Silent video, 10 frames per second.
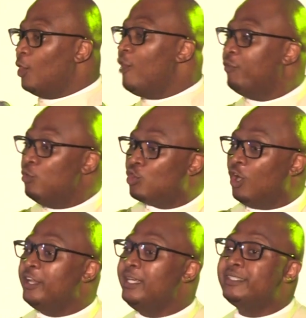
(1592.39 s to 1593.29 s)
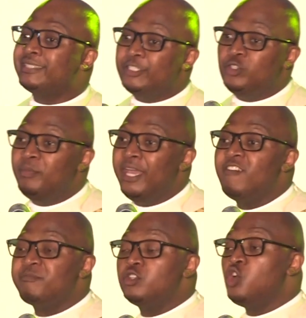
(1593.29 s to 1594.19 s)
of who God is that you may have been